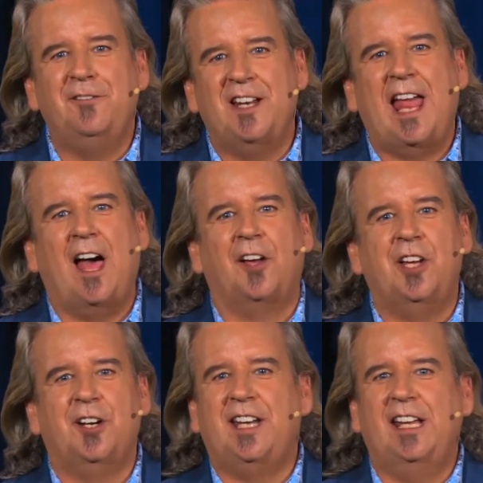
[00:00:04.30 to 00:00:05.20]
even now
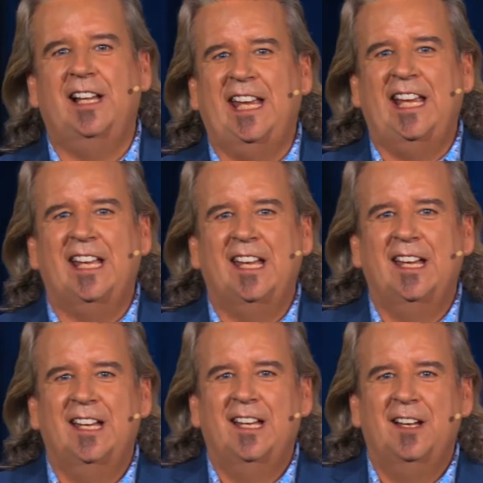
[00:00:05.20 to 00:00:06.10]
you're
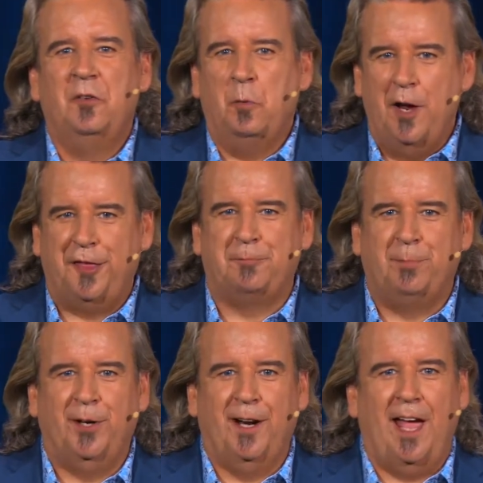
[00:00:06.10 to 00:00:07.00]
dealing with
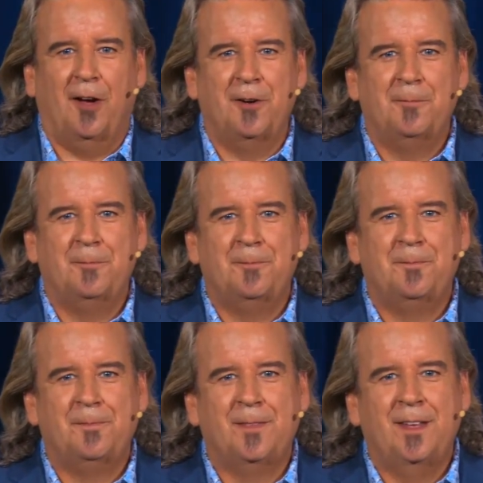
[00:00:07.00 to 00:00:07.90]
burnout.
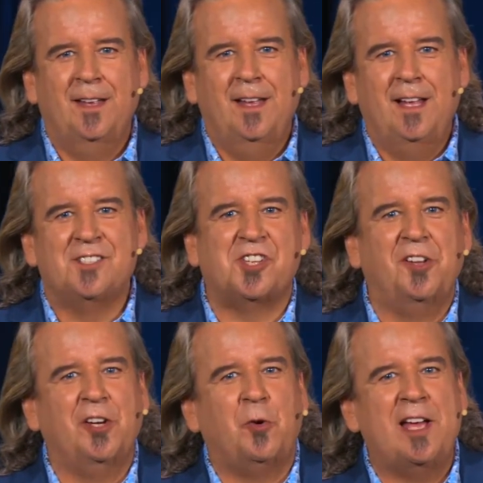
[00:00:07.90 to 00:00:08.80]
And
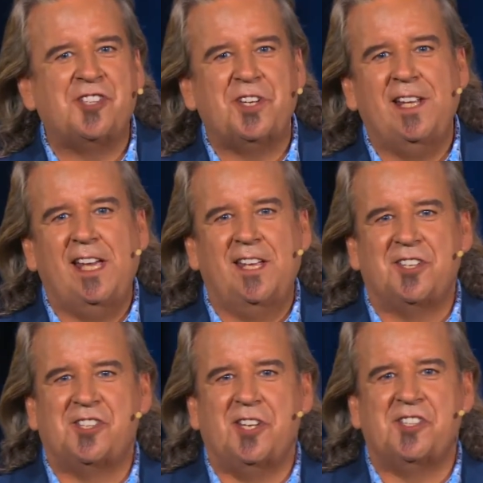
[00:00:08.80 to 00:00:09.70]
so the question
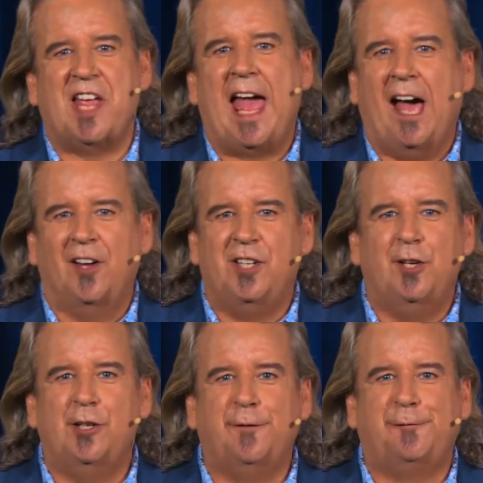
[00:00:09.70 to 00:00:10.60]
is how do
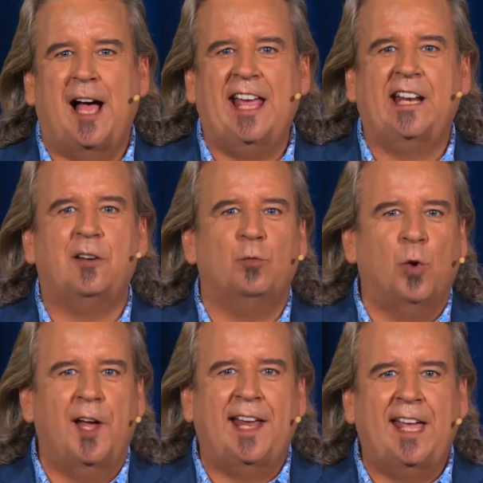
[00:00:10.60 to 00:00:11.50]
you define it?
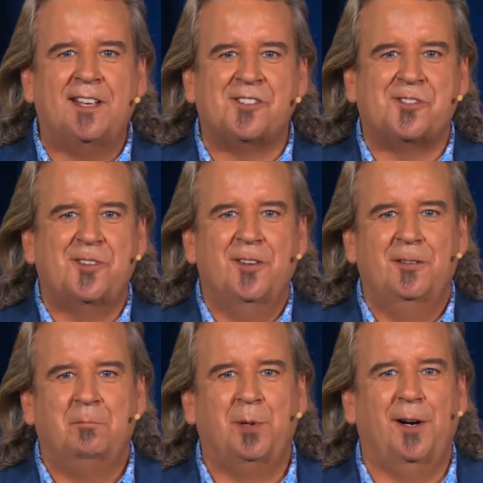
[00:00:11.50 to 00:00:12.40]
What is
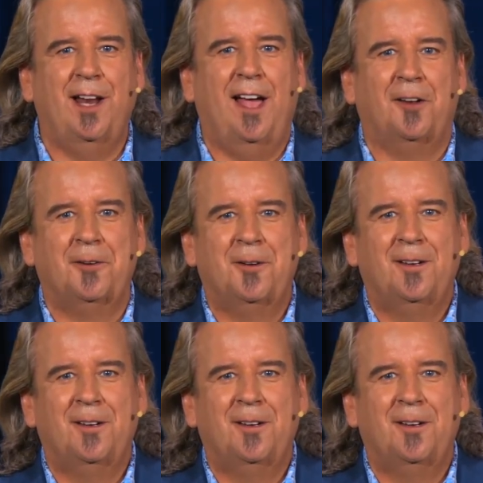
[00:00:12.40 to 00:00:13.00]
burnout?